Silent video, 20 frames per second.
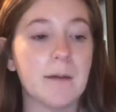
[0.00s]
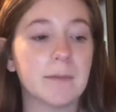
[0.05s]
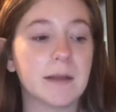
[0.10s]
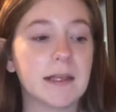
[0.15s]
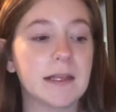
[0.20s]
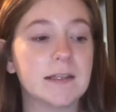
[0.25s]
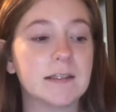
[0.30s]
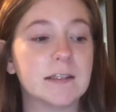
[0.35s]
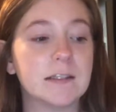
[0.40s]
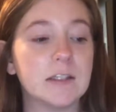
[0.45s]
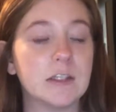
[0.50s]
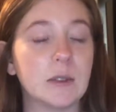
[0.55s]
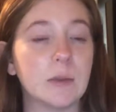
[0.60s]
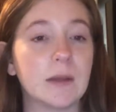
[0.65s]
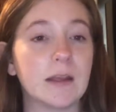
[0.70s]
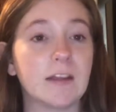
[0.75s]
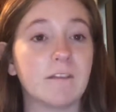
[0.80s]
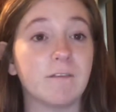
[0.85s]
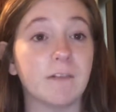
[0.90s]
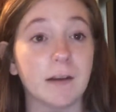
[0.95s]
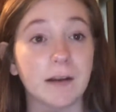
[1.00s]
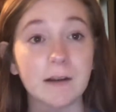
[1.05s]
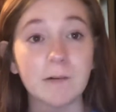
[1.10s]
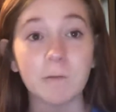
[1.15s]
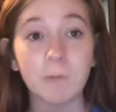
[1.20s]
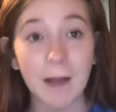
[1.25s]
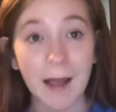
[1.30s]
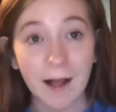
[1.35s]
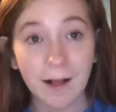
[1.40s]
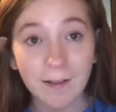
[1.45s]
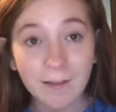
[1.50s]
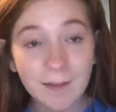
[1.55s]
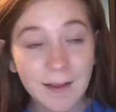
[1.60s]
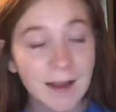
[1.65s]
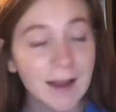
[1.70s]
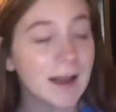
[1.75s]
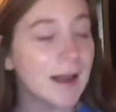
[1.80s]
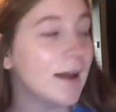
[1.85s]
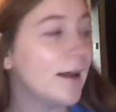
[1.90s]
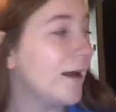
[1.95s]
He's doing very well.
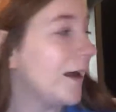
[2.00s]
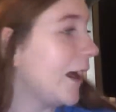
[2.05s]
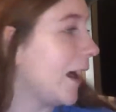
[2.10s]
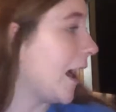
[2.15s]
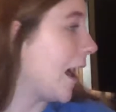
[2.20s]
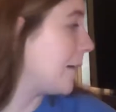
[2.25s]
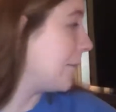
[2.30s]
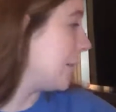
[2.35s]
I